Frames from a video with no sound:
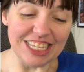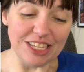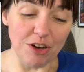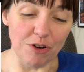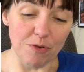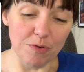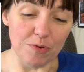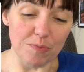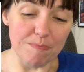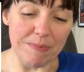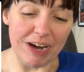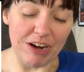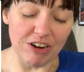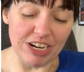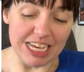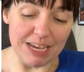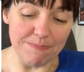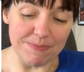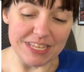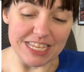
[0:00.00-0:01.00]
So Mel
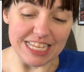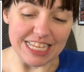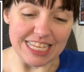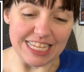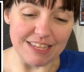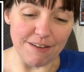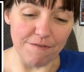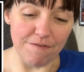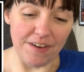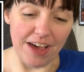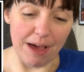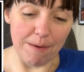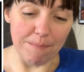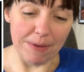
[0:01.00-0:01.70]
Gibson's the fat